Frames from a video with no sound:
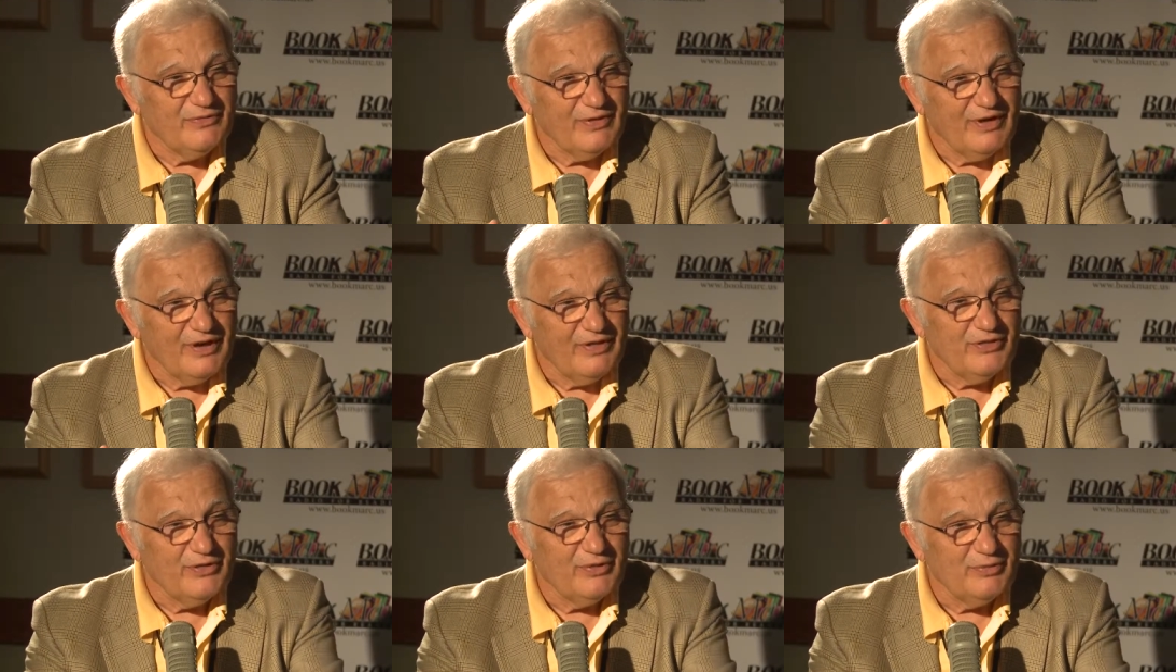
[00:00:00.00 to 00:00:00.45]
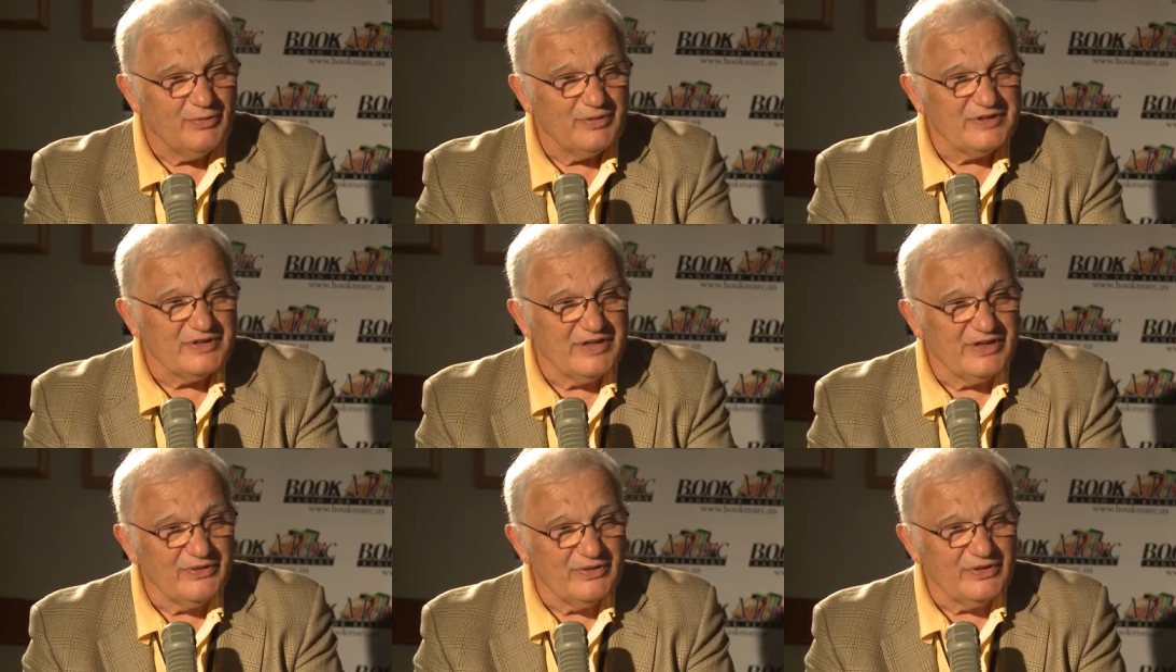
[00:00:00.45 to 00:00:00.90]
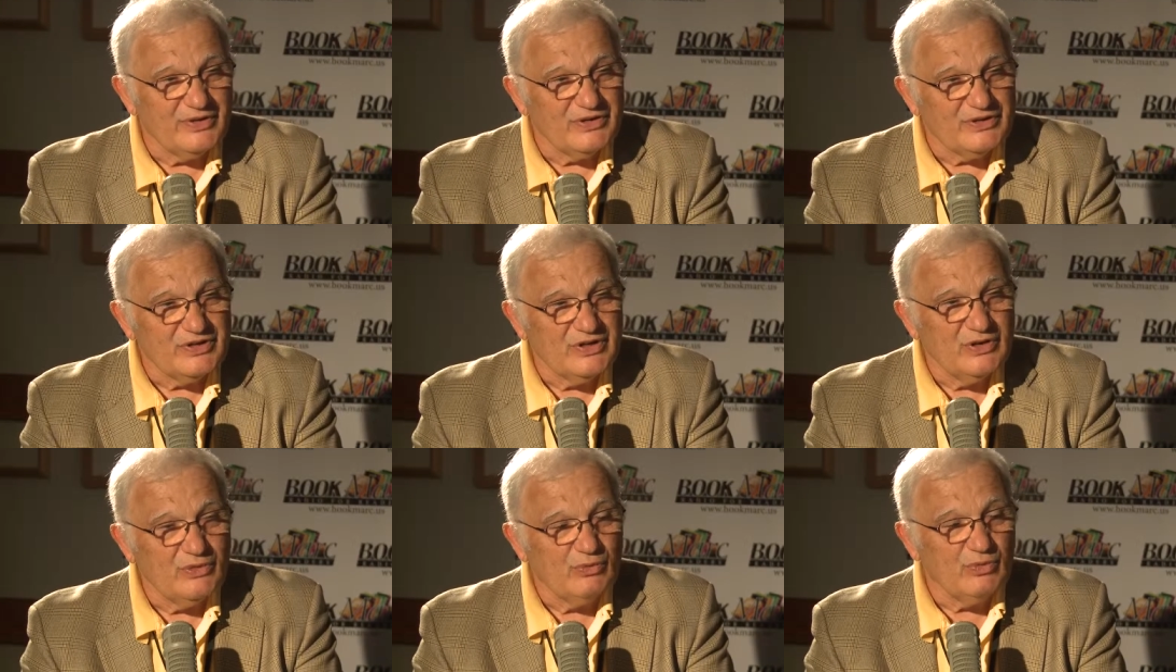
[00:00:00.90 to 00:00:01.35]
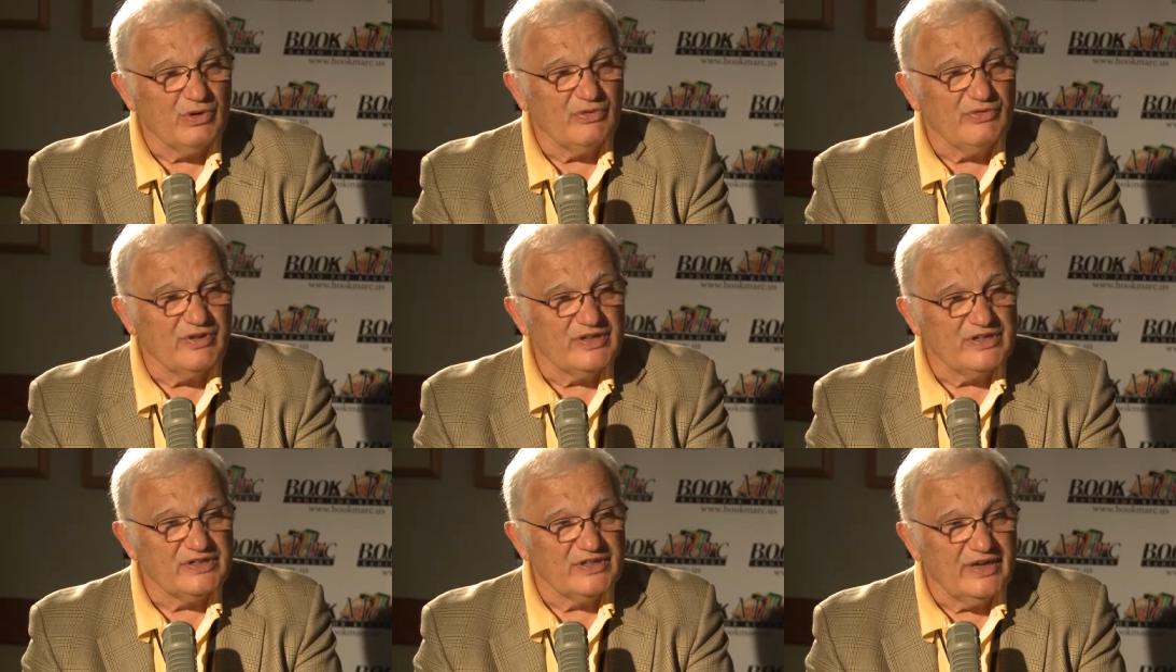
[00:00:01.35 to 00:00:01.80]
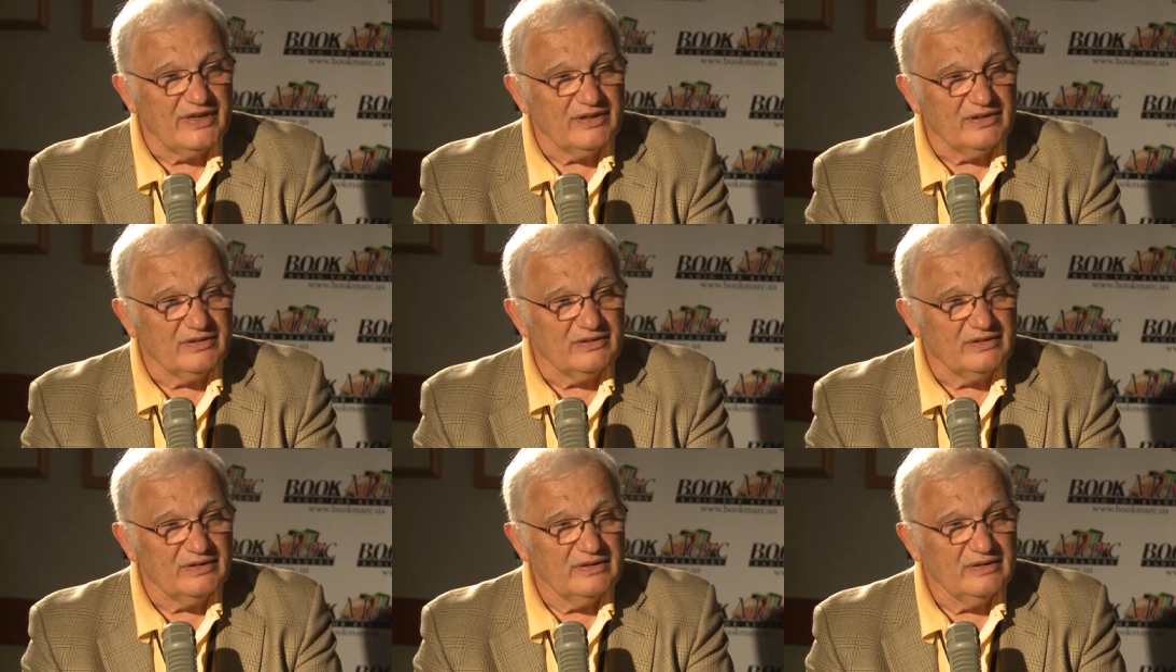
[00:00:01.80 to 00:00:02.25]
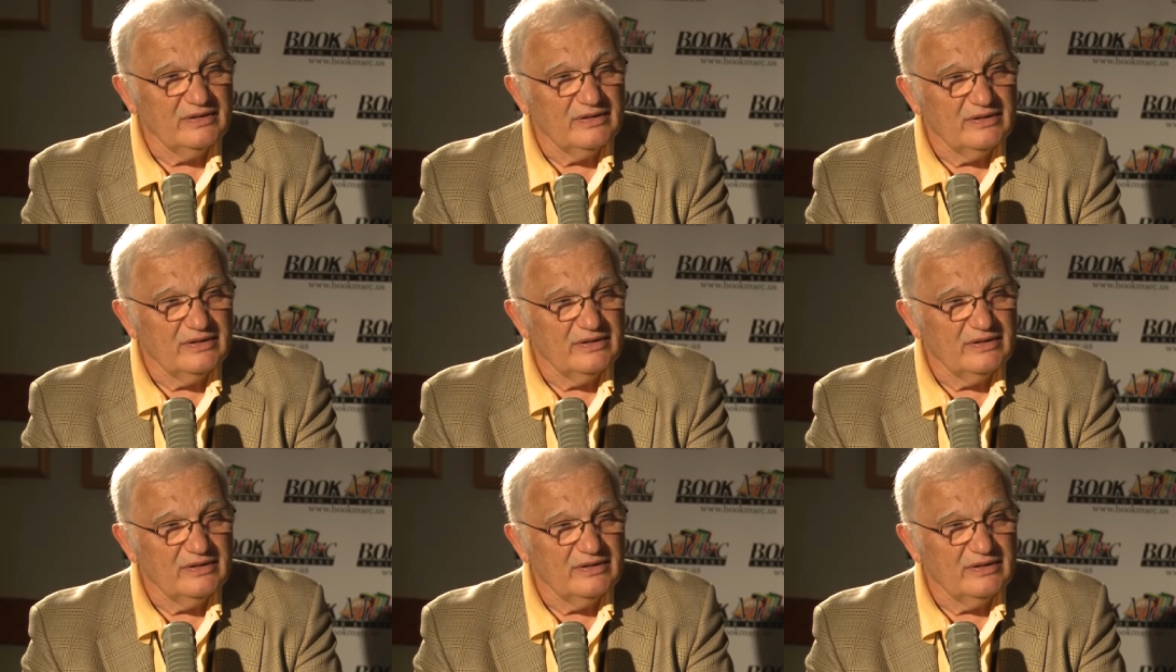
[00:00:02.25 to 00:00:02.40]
other materials were recycled.